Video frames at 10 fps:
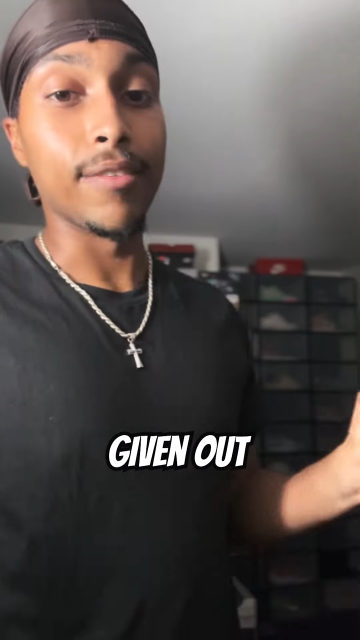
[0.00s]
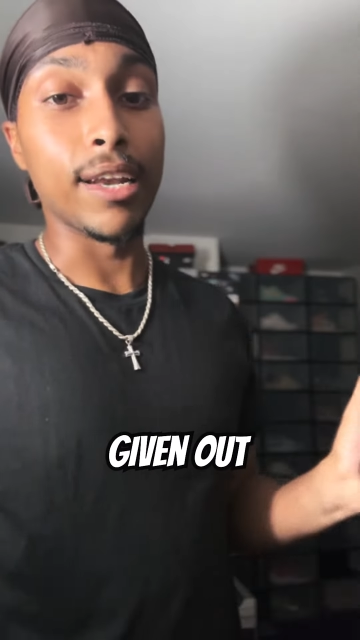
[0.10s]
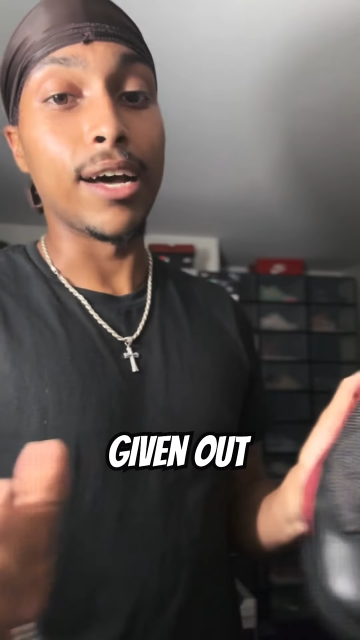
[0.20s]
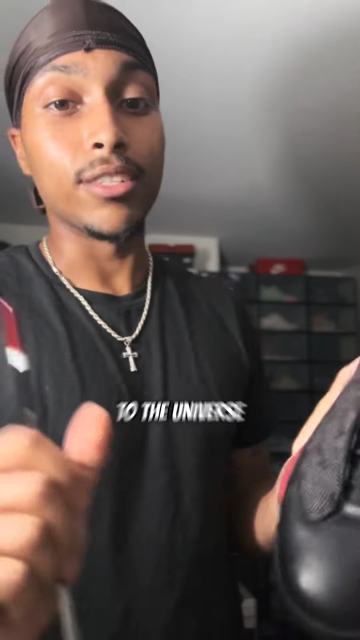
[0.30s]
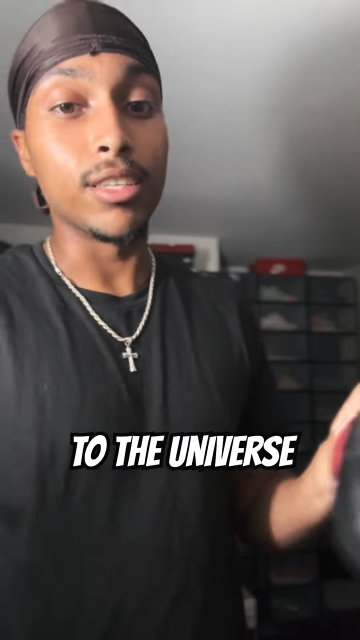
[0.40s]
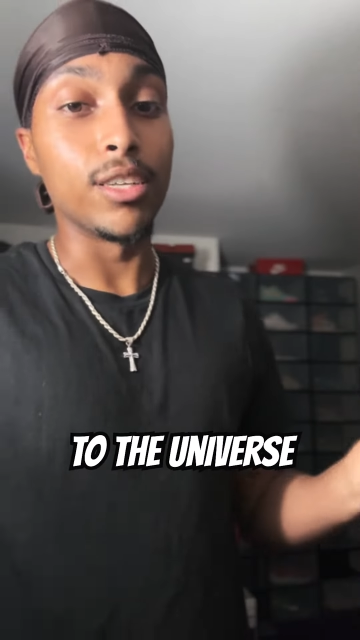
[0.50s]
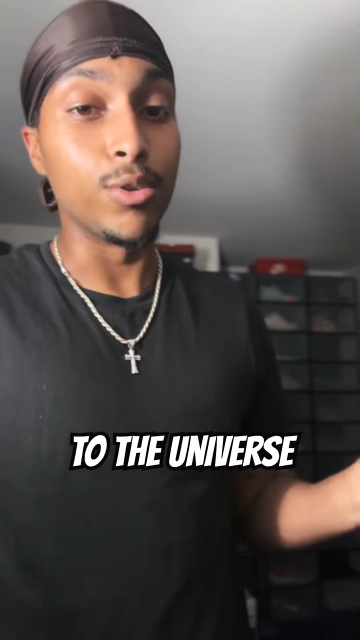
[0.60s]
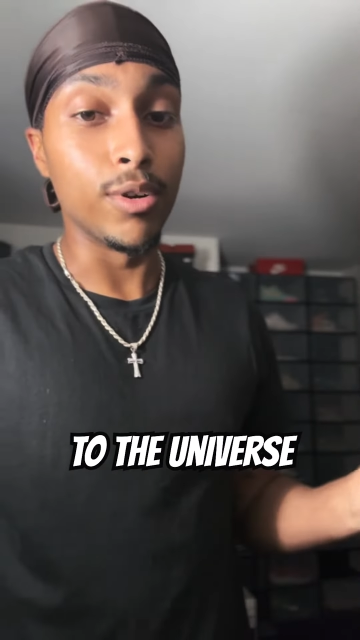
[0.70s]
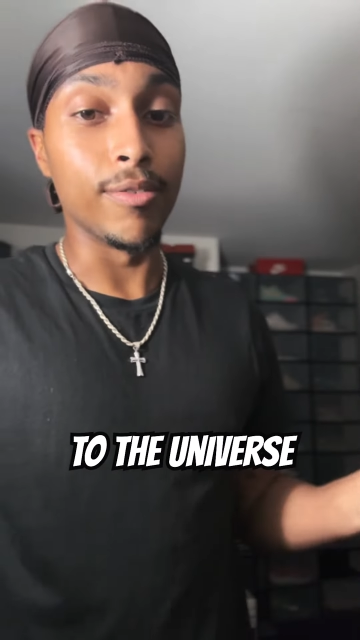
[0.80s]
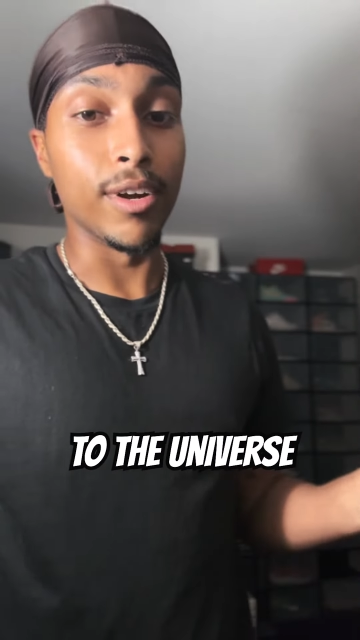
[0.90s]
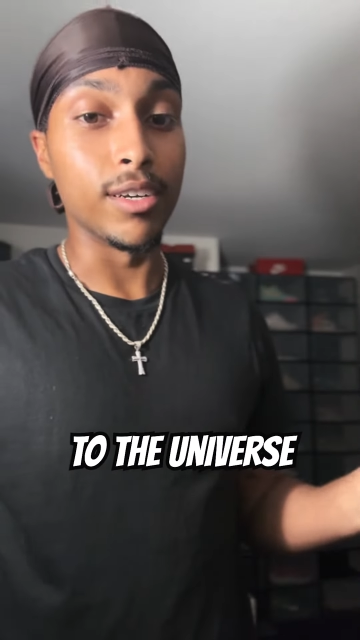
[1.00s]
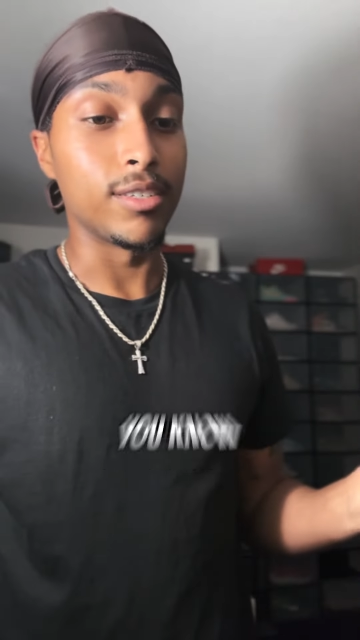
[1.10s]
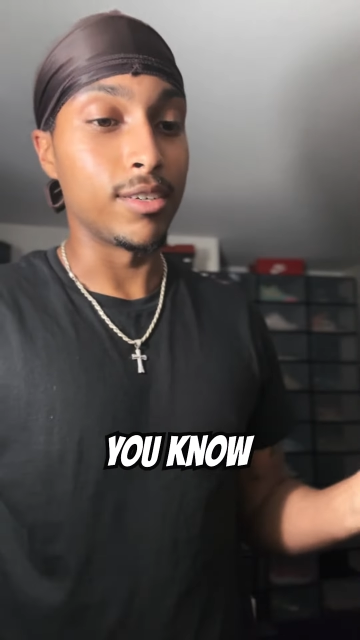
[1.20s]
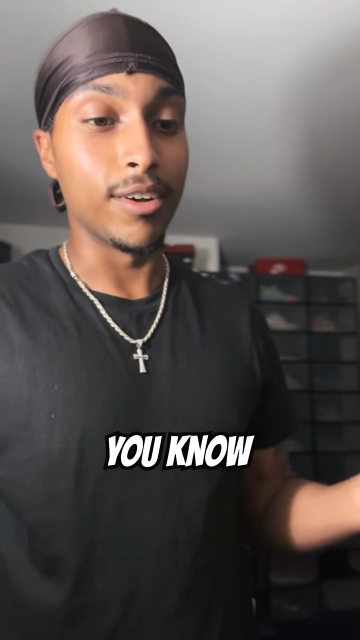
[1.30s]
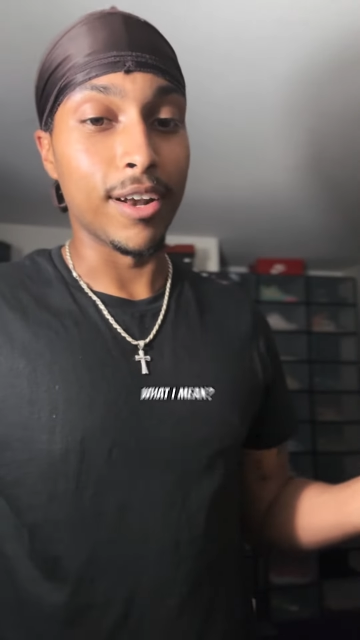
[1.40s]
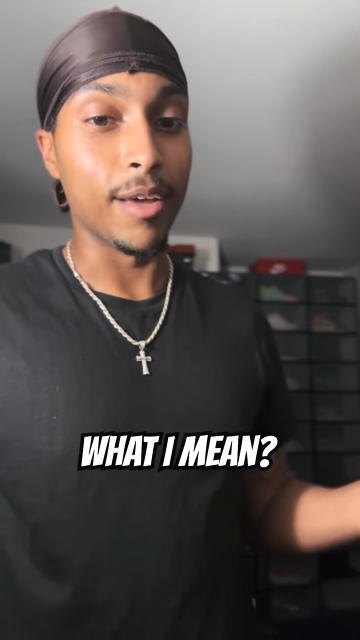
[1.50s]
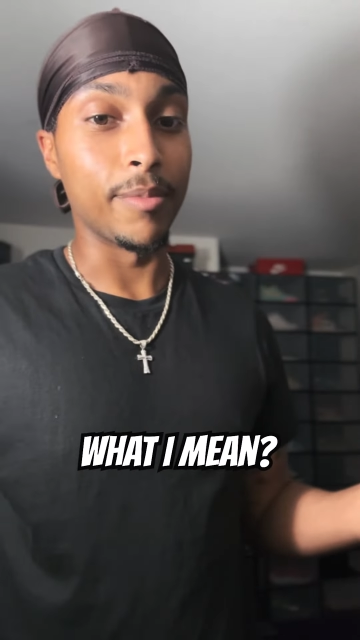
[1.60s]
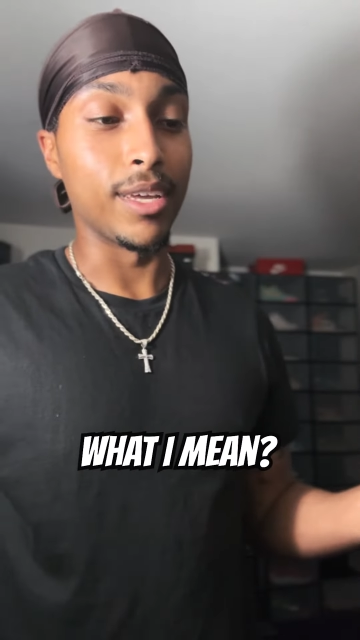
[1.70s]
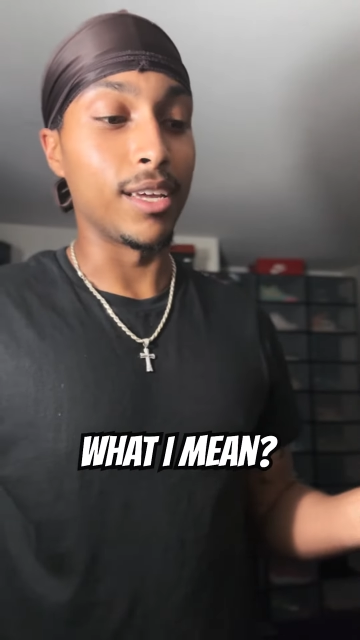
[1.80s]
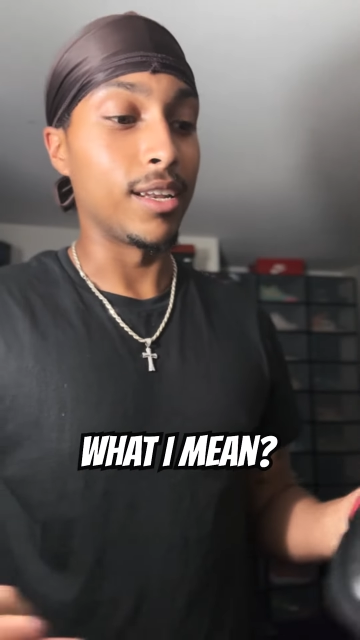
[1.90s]
out to the universe, you know what I
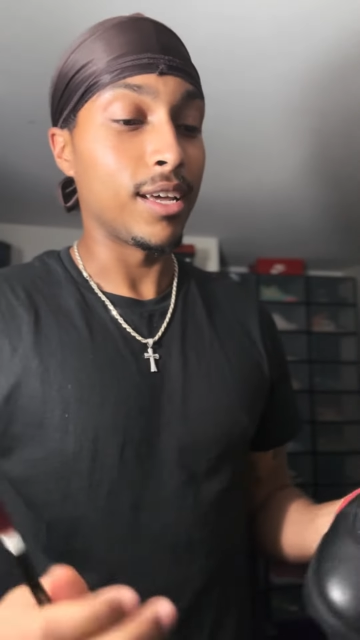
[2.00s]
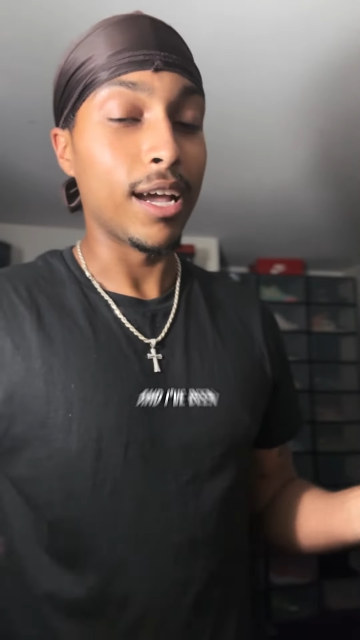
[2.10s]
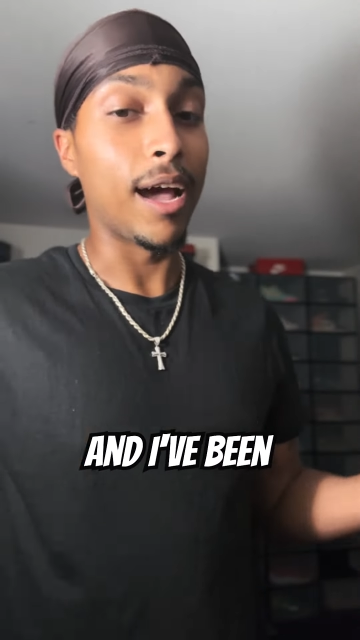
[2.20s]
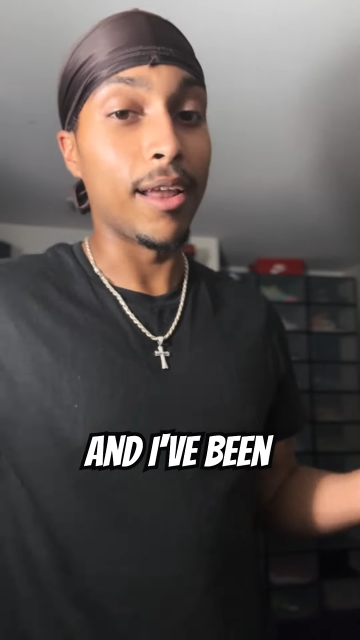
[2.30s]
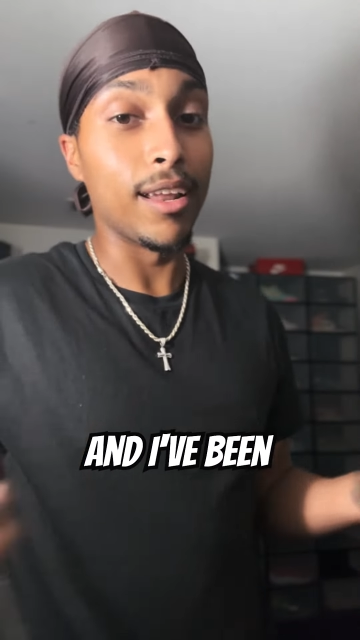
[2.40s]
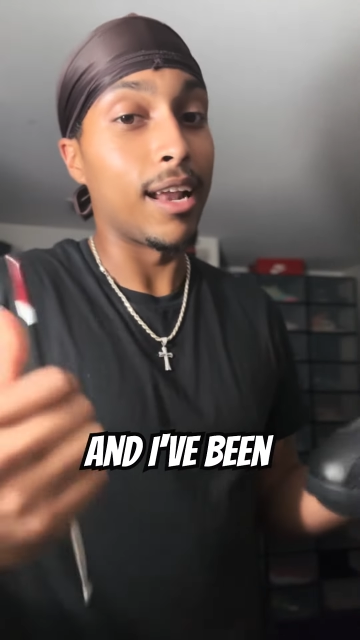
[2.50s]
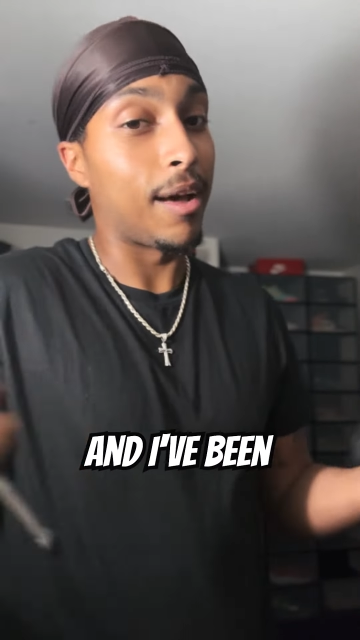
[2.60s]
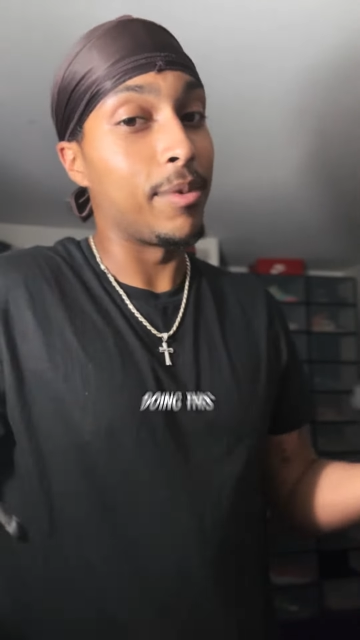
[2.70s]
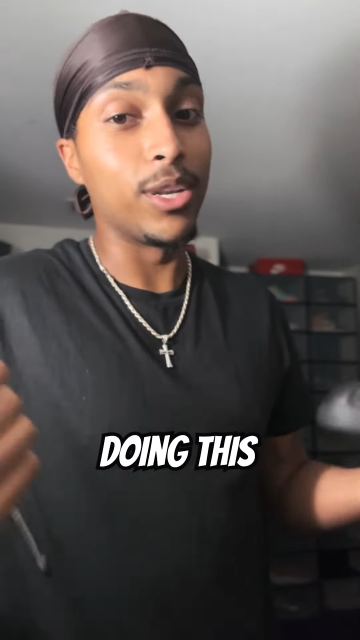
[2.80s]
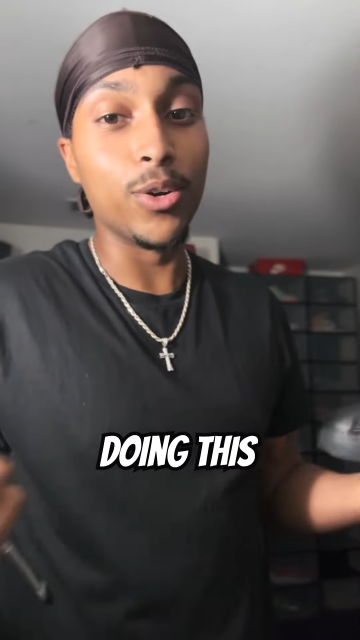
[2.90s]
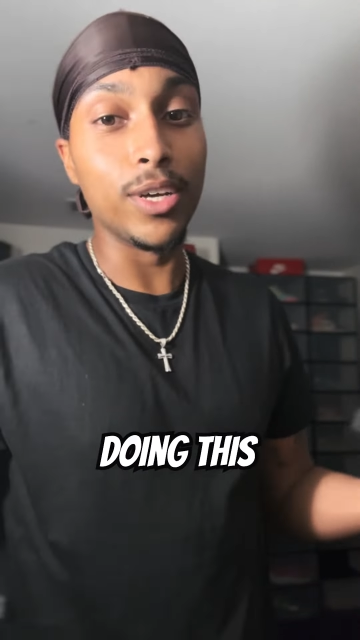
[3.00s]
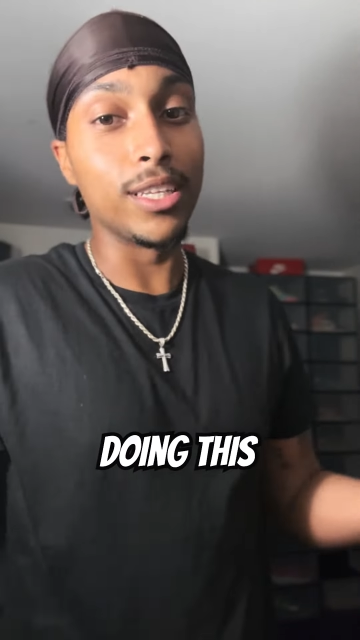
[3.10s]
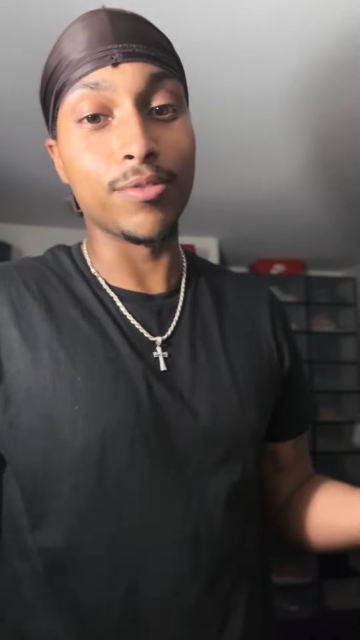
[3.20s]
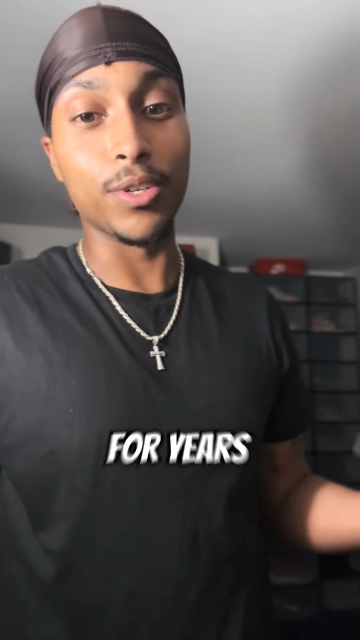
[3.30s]
mean? I've been doing this for